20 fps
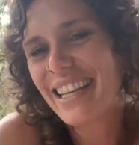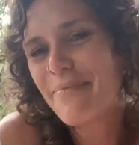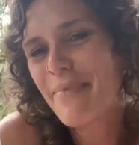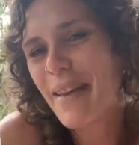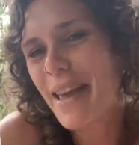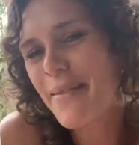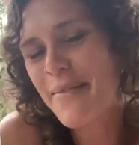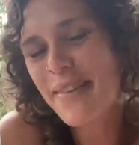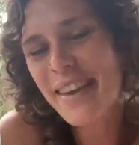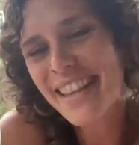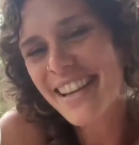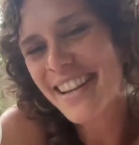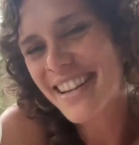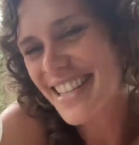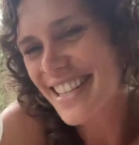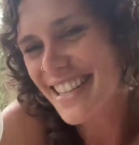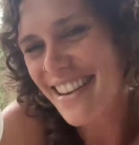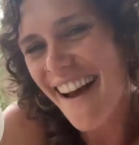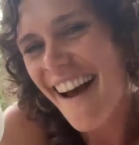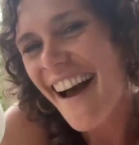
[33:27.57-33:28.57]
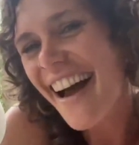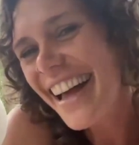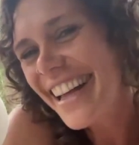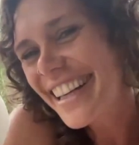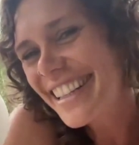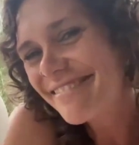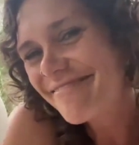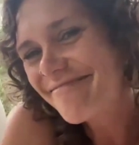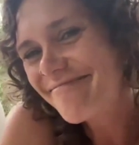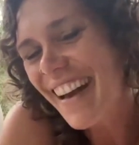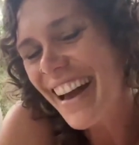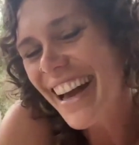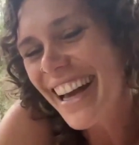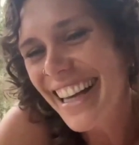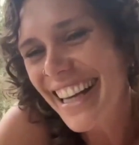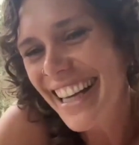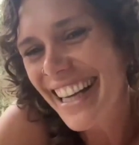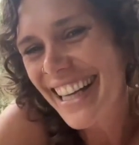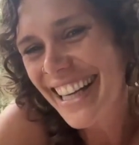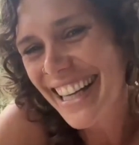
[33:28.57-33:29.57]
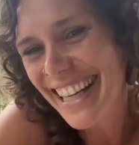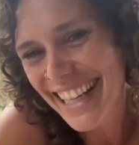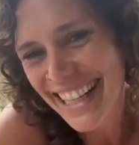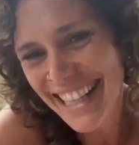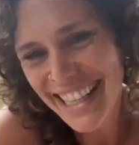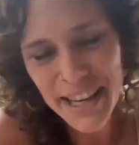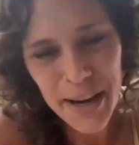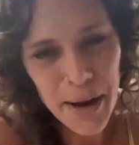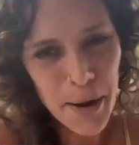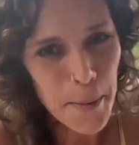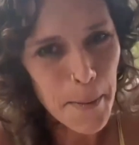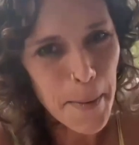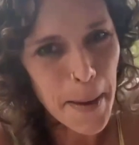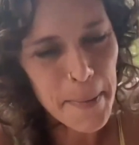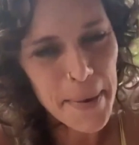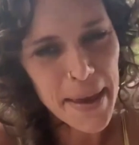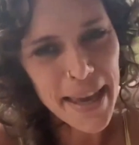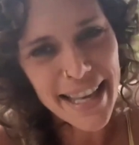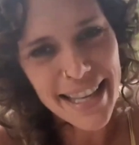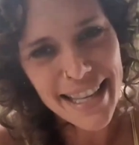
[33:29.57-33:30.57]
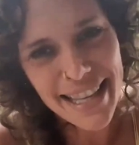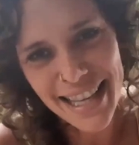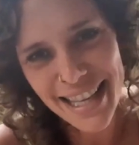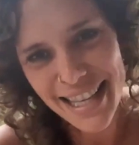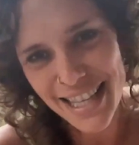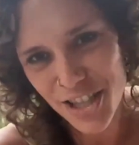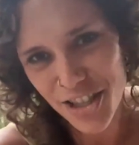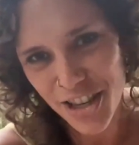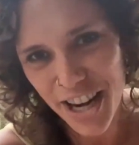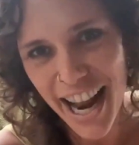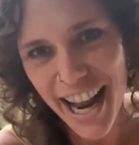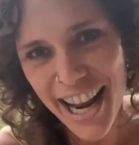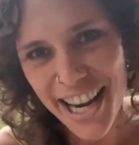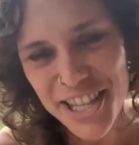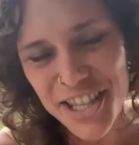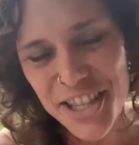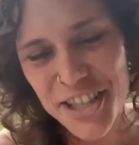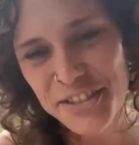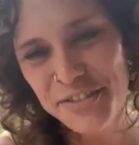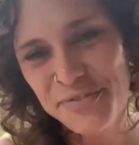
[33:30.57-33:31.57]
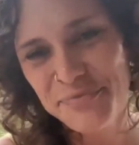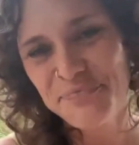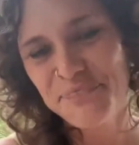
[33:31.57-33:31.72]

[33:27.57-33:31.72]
maybe there's not, maybe it's trash.